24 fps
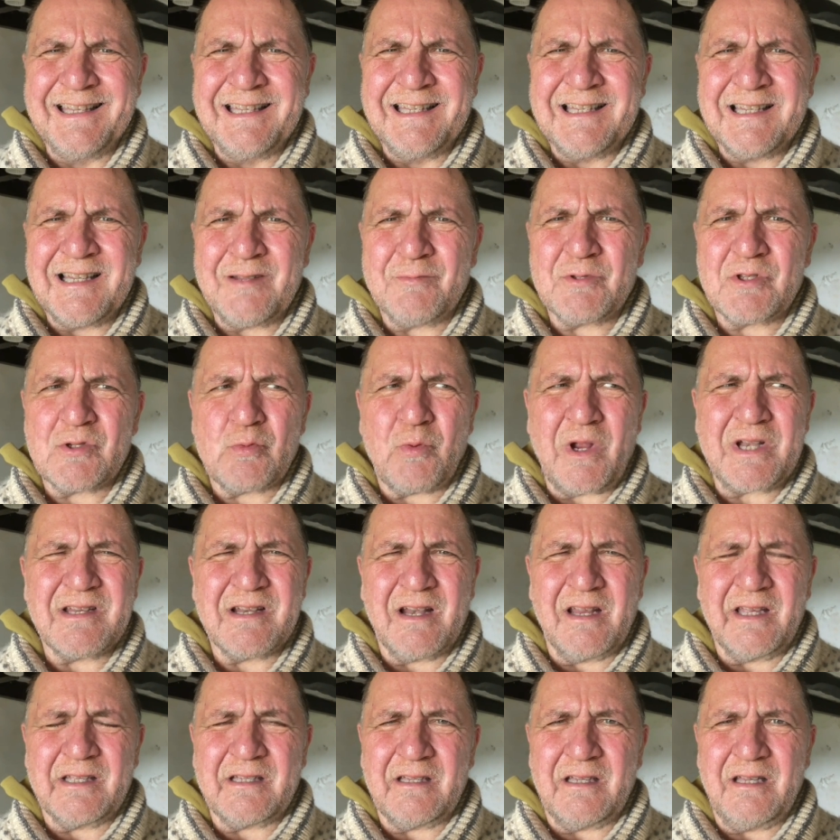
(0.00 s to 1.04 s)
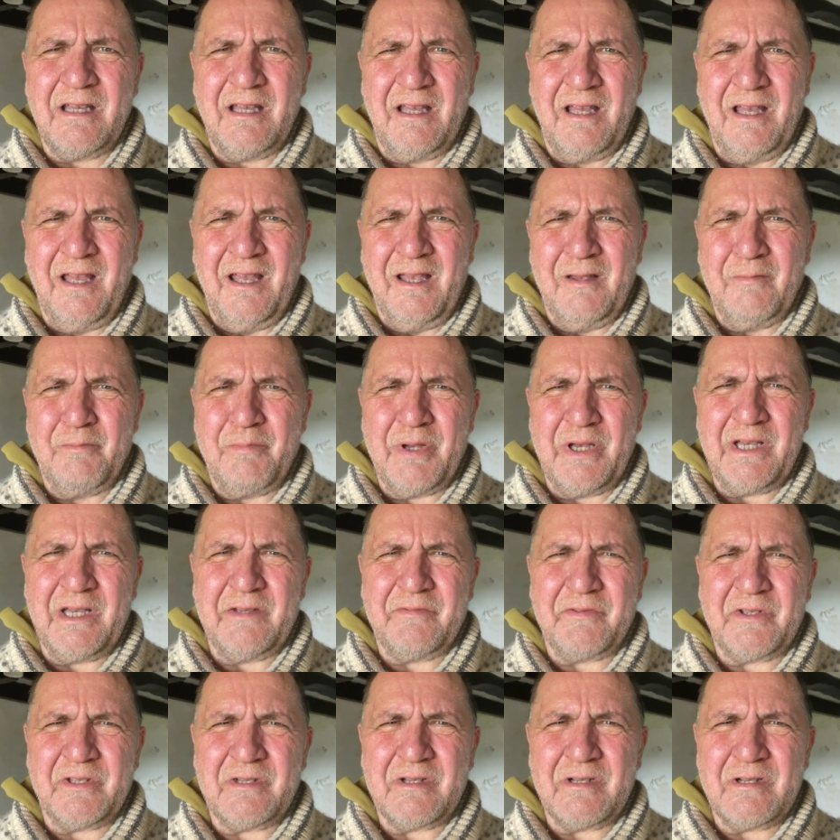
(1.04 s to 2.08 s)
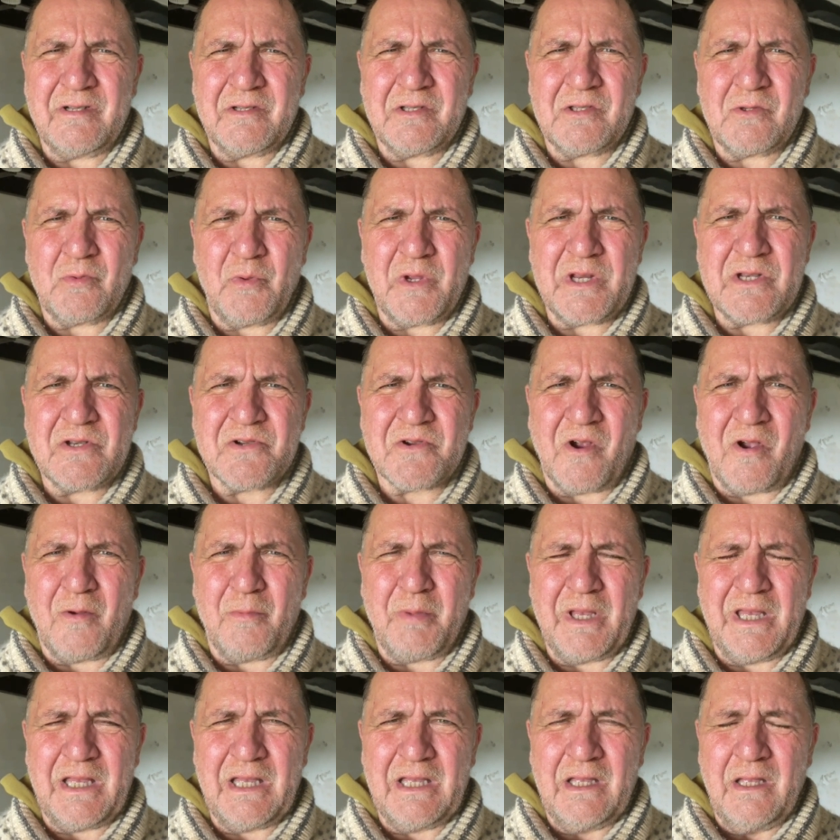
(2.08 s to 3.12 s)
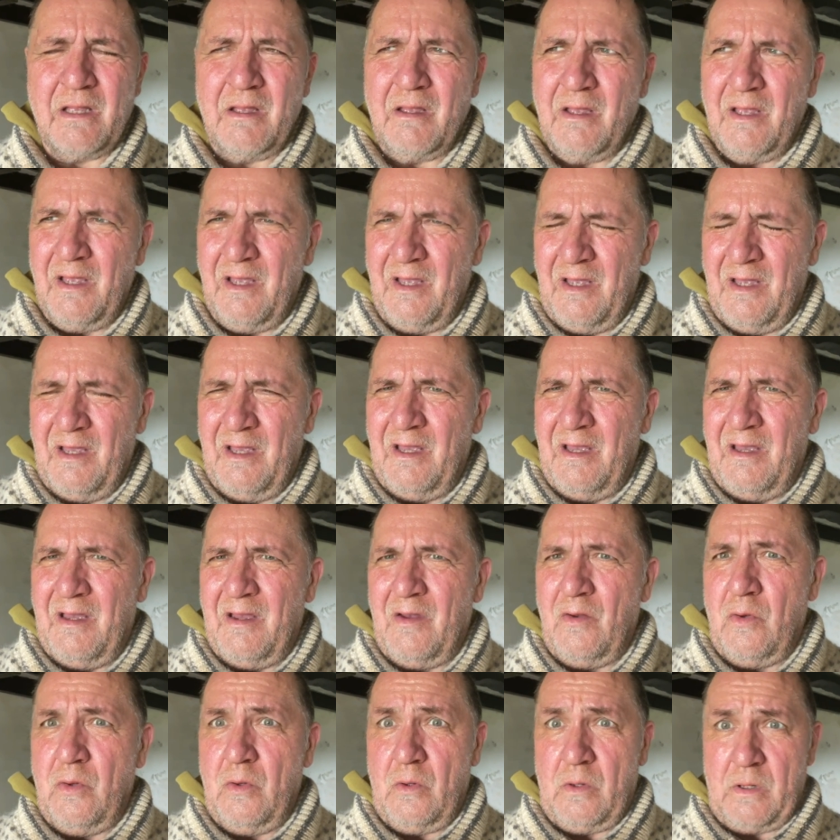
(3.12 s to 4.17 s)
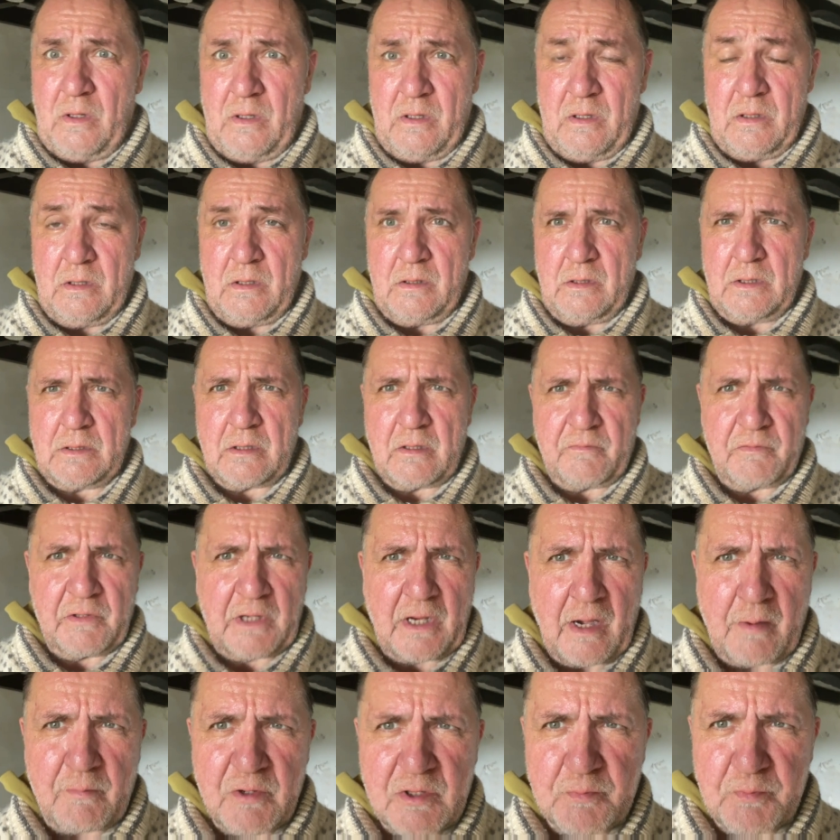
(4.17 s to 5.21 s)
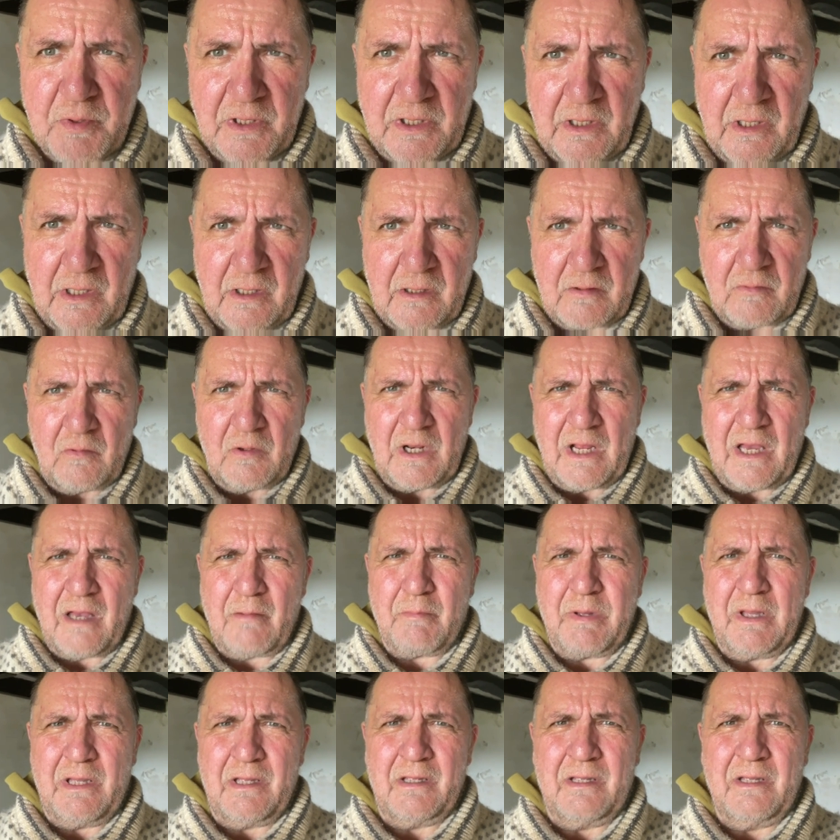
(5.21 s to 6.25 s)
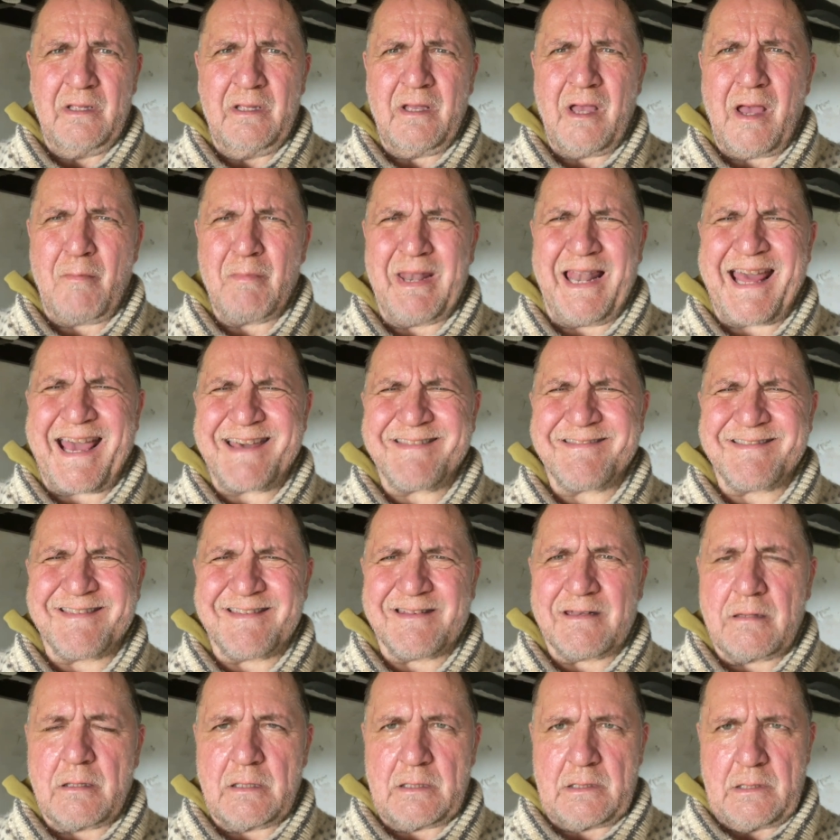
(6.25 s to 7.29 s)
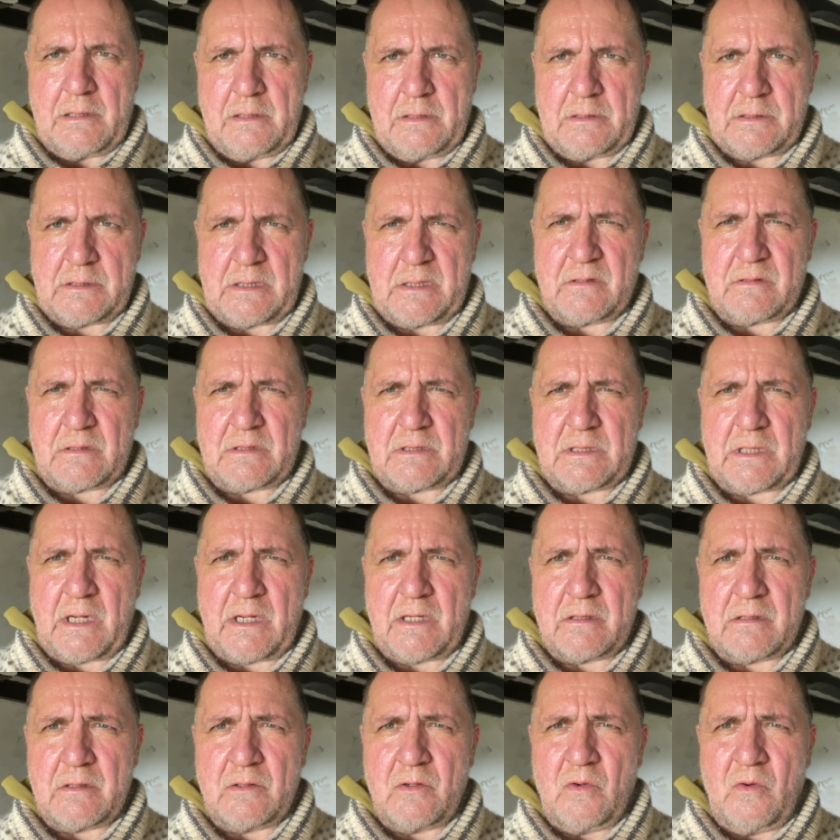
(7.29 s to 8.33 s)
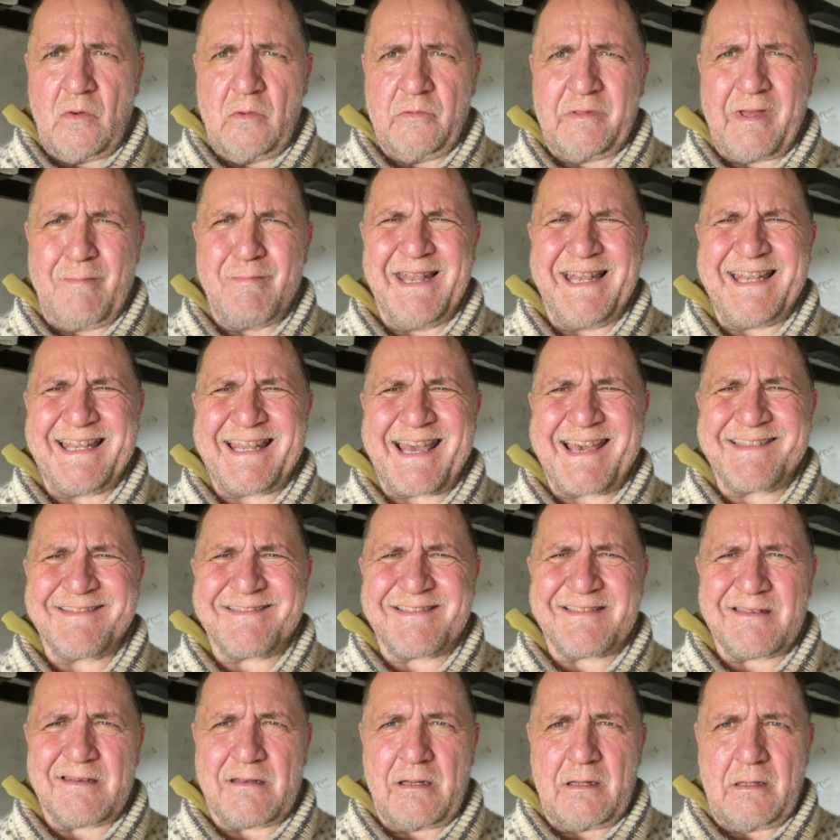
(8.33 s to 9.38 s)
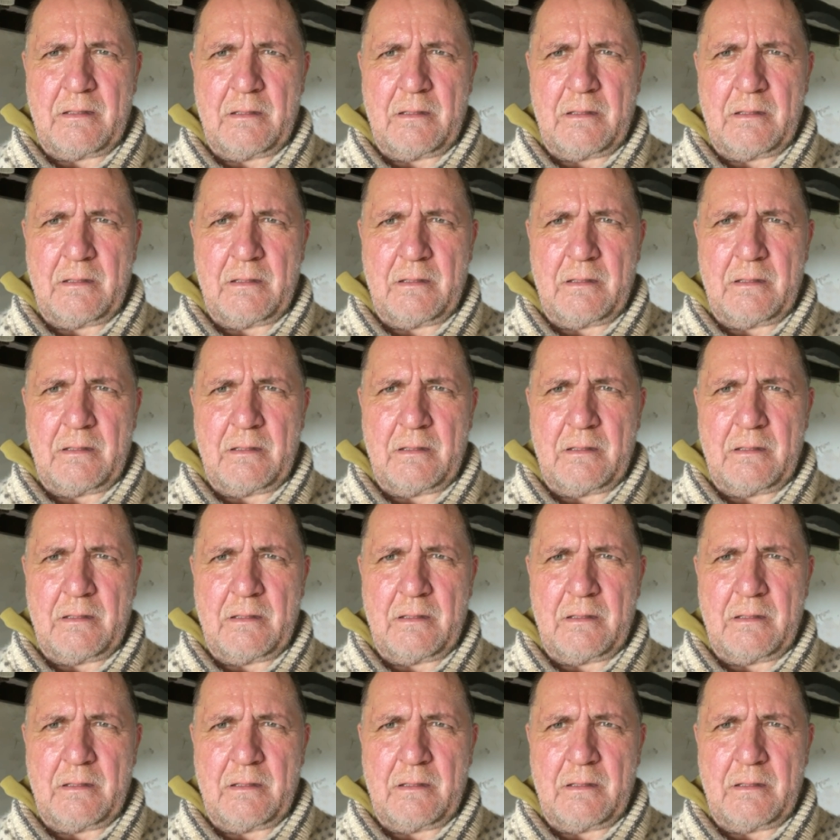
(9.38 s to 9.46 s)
I'm sweating like a pervert in a sweet shop. Oh, I don't know if the camera's picking it all up. I'm lathered, as they used to say in the north. I'm lathered.